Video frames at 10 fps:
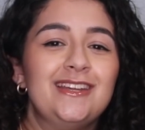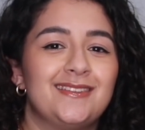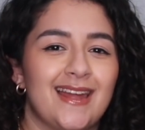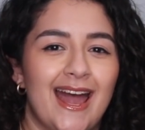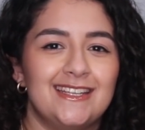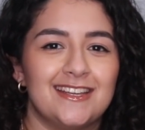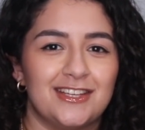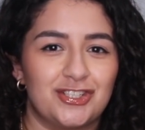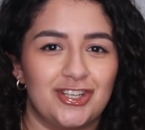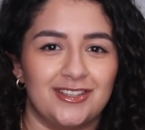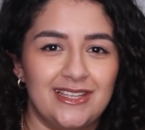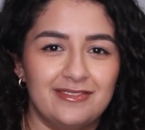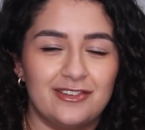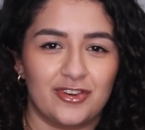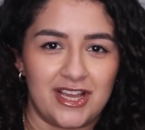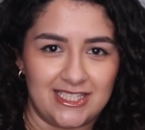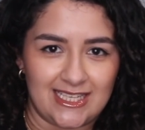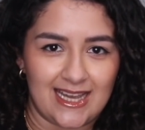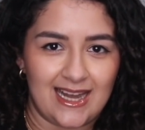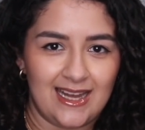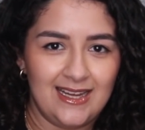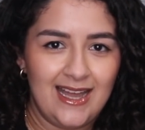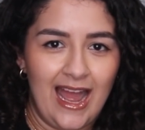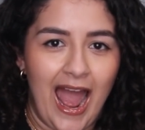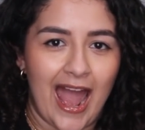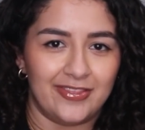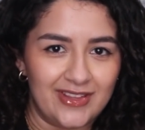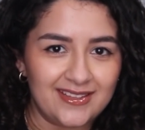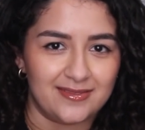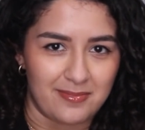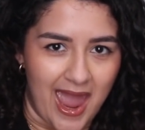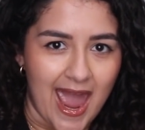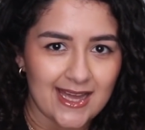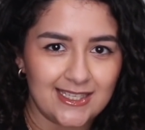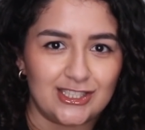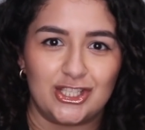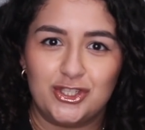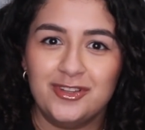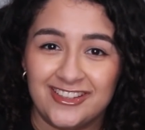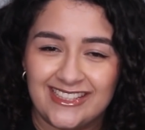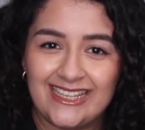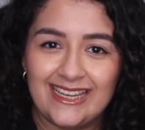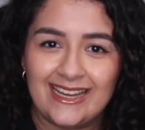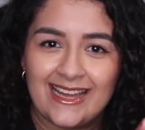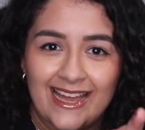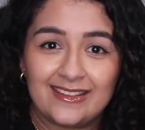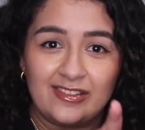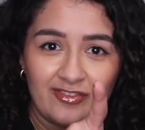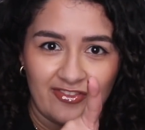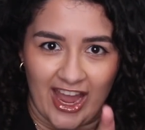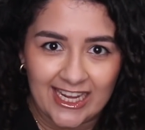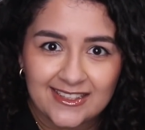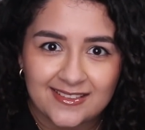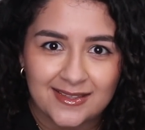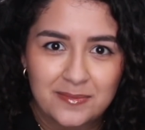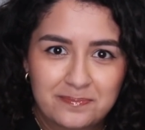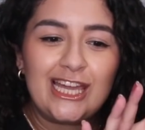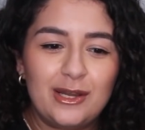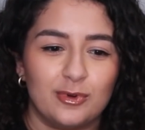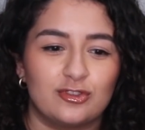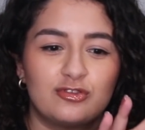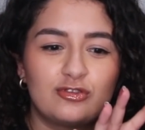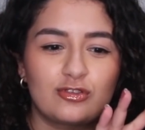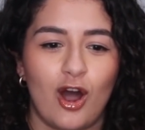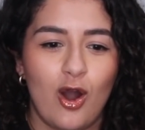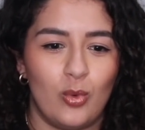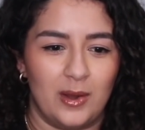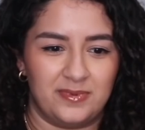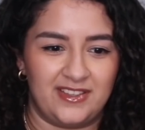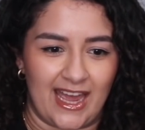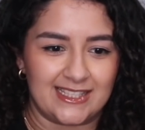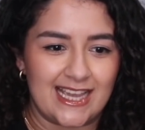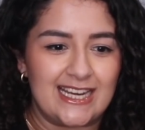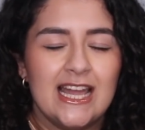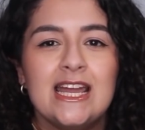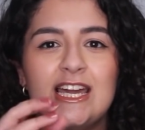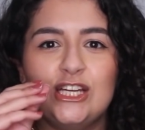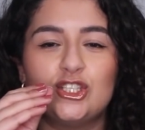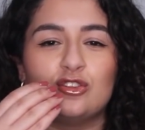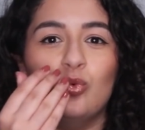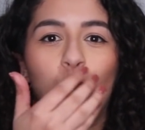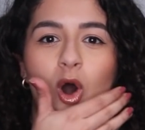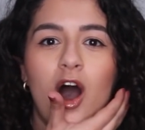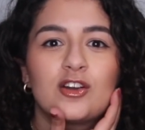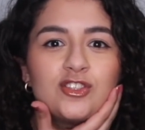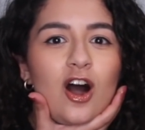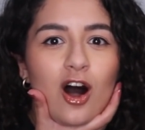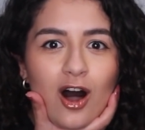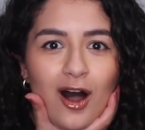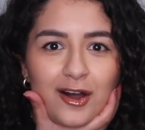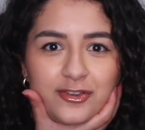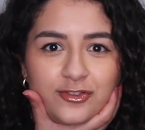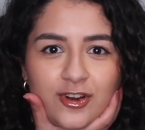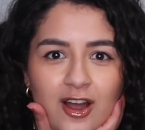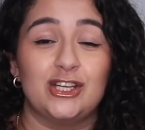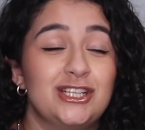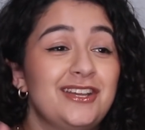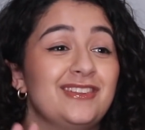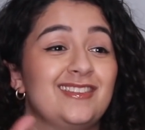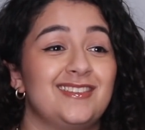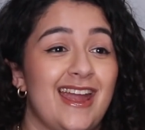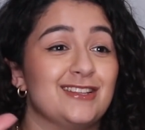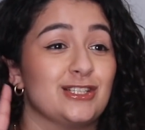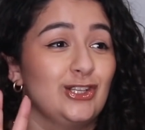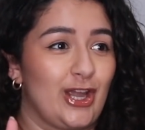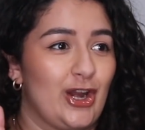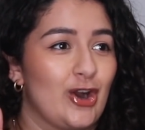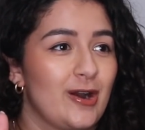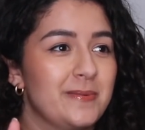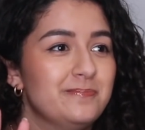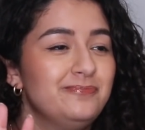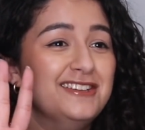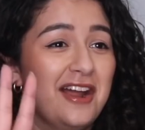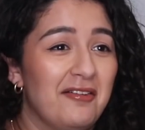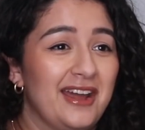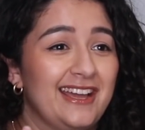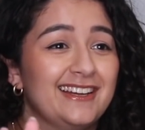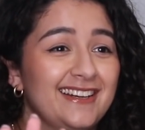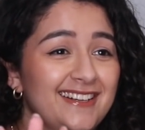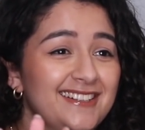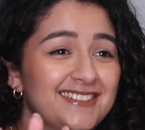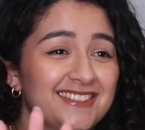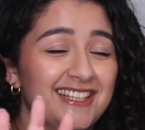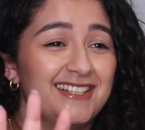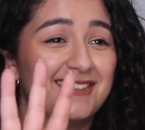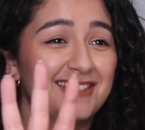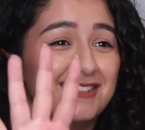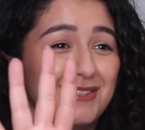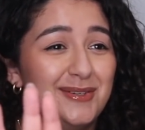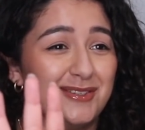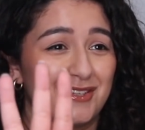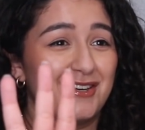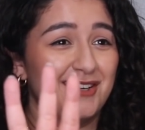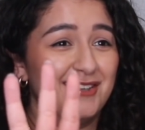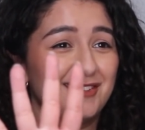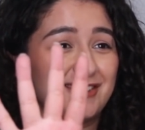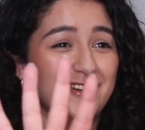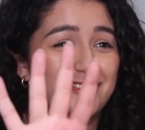said that she's leaving for India. And this man, did you see his face? He was so upset and he just walked off. He couldn't even stand to look at her, knowing that he's gonna lose her so